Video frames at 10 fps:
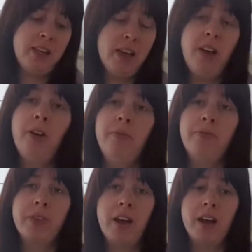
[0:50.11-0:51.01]

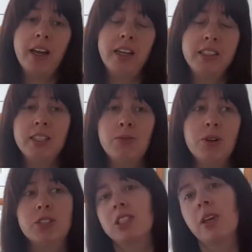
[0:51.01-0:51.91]
Um, I did
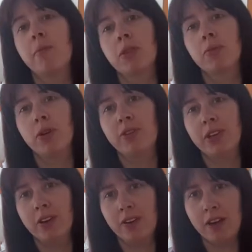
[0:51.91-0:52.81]
watch some of the
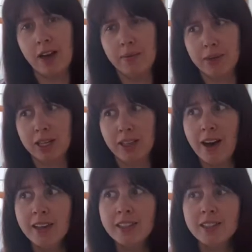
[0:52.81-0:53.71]
movie um,
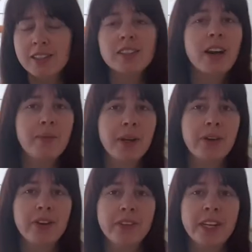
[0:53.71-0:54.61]
Glass coming
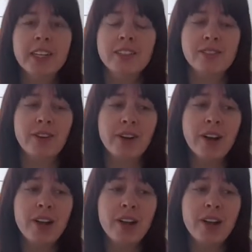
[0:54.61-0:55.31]
over here, so